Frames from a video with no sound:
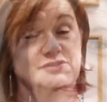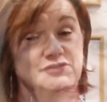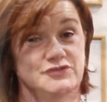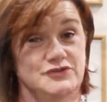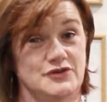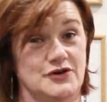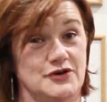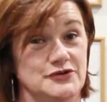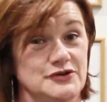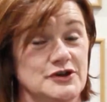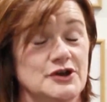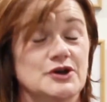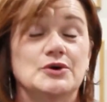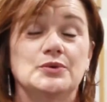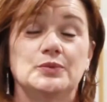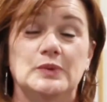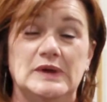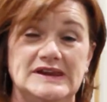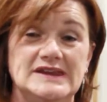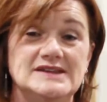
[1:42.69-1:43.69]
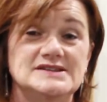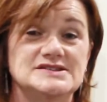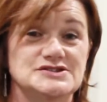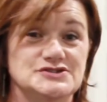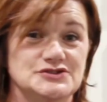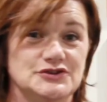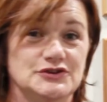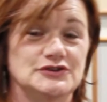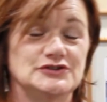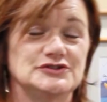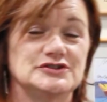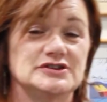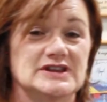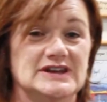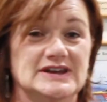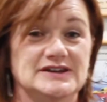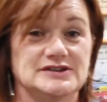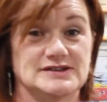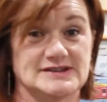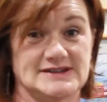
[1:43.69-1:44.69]
So we need to turn to
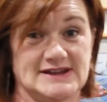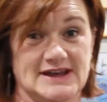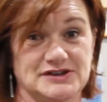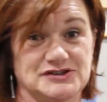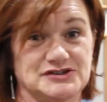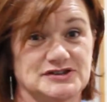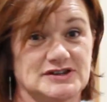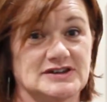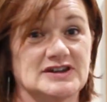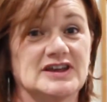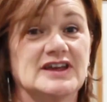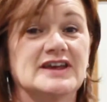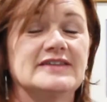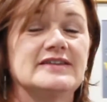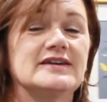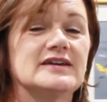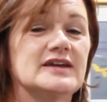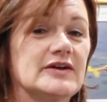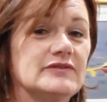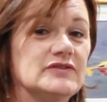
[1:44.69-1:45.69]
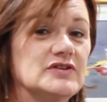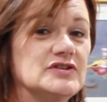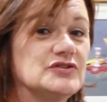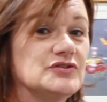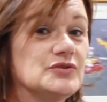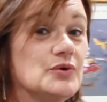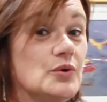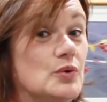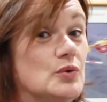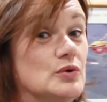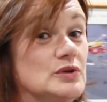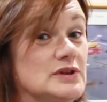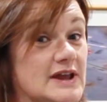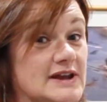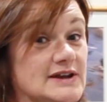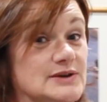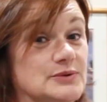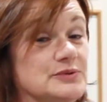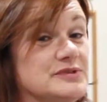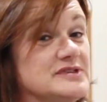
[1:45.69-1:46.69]
the legislation that governs all
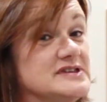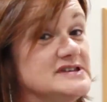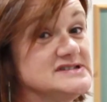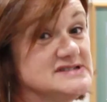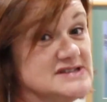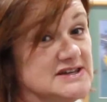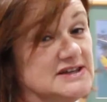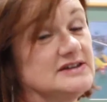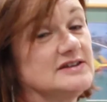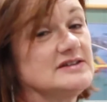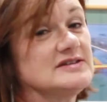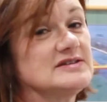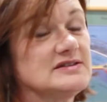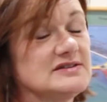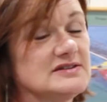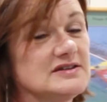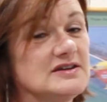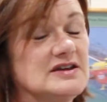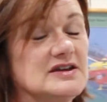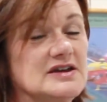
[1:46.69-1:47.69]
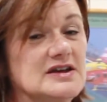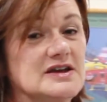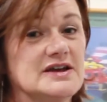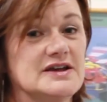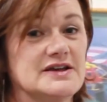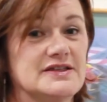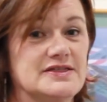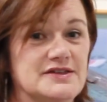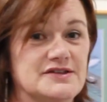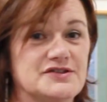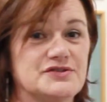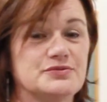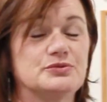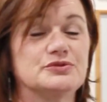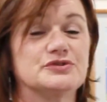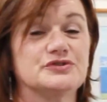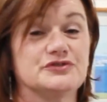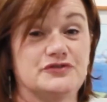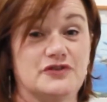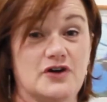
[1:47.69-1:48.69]
landlords and tenants. This
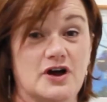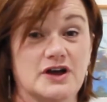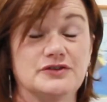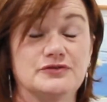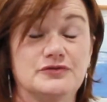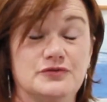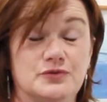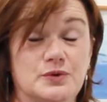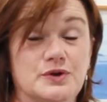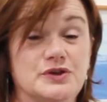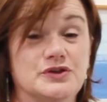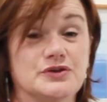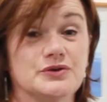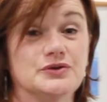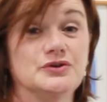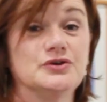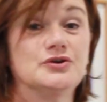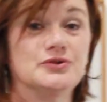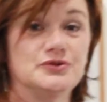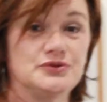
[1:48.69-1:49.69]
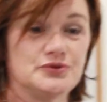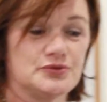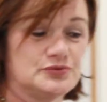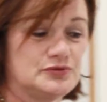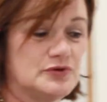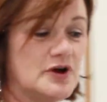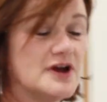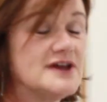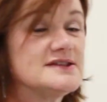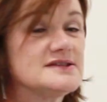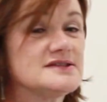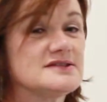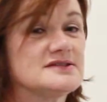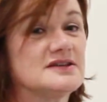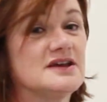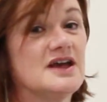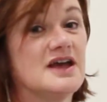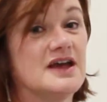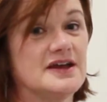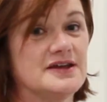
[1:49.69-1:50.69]
will define for you your
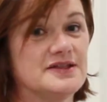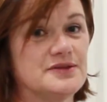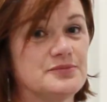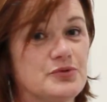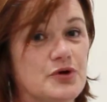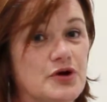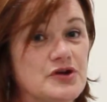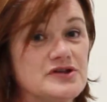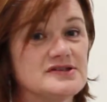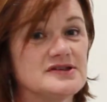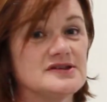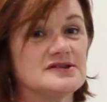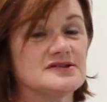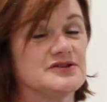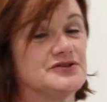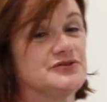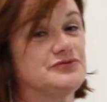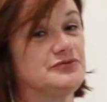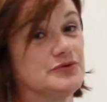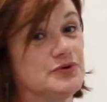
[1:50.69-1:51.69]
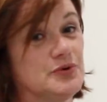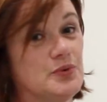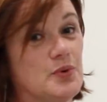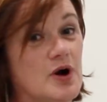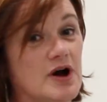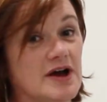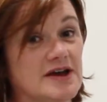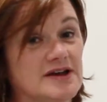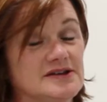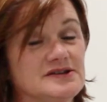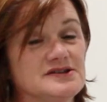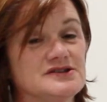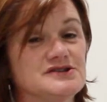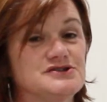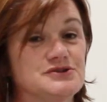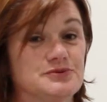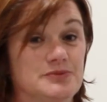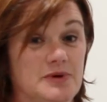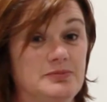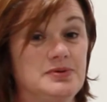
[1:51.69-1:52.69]
rights and the processes required
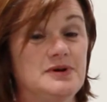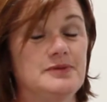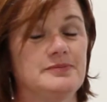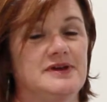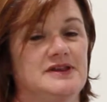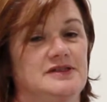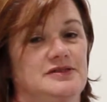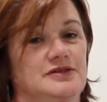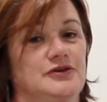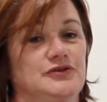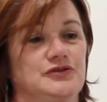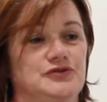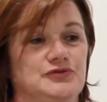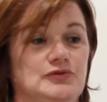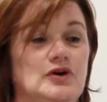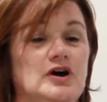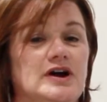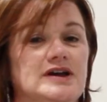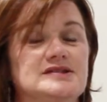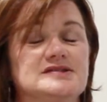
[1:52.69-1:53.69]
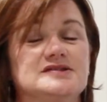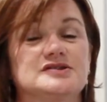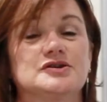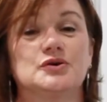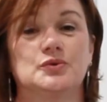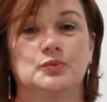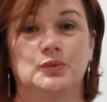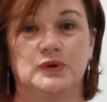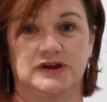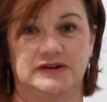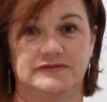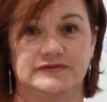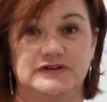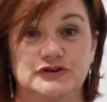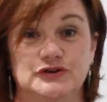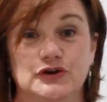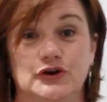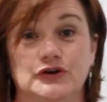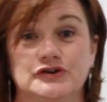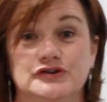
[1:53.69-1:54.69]
to implement those rights when
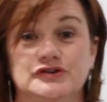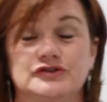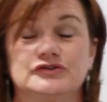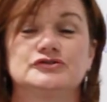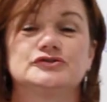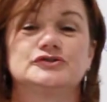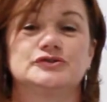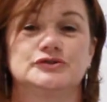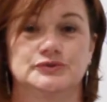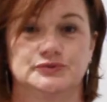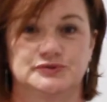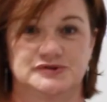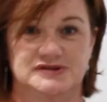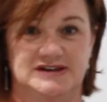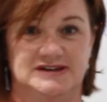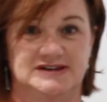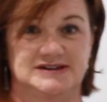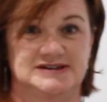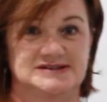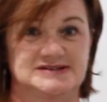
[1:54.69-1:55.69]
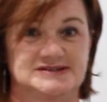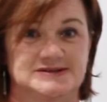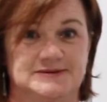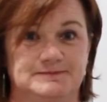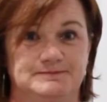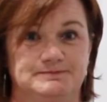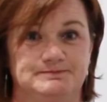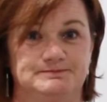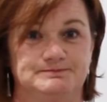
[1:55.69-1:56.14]
giving notice to your tenant.